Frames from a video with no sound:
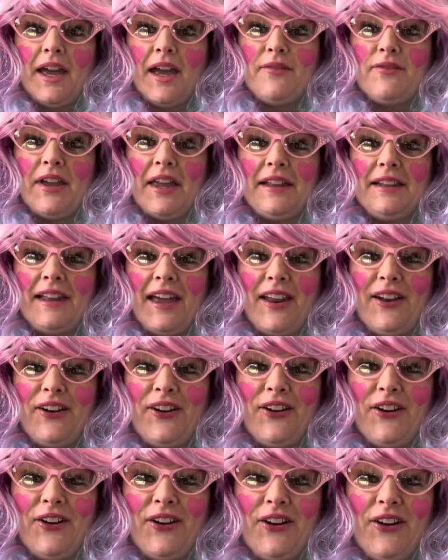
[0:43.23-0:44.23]
have a
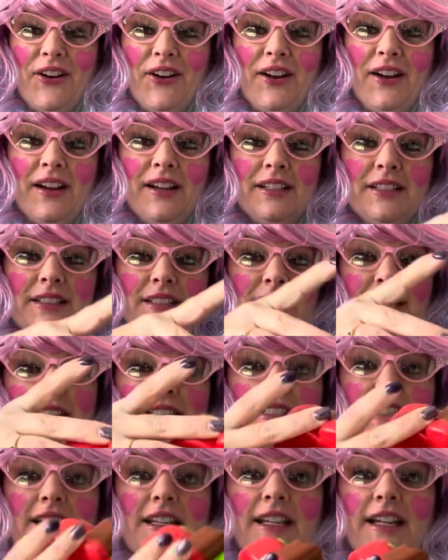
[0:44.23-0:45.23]
letter. Da,
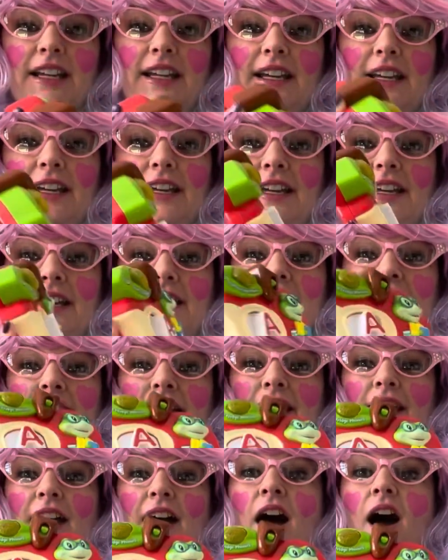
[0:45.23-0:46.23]
da, da,
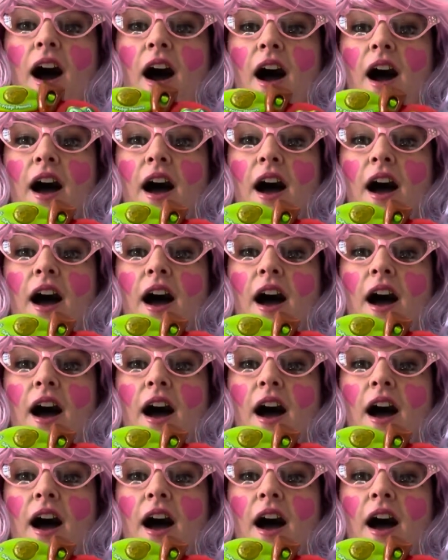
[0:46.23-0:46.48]
da.